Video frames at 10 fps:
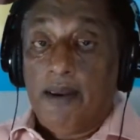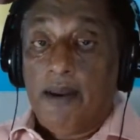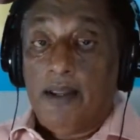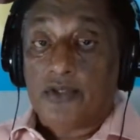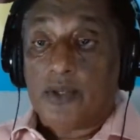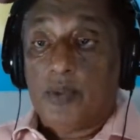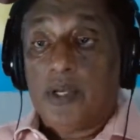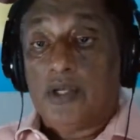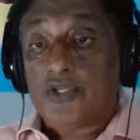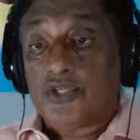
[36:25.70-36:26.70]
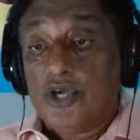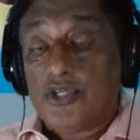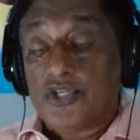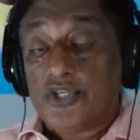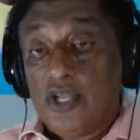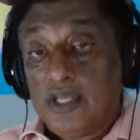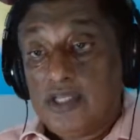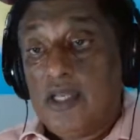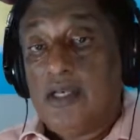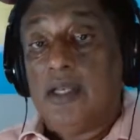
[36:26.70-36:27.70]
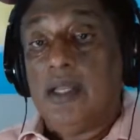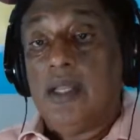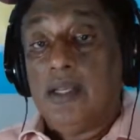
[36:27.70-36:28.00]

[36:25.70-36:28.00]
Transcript: And so we're not short-circuiting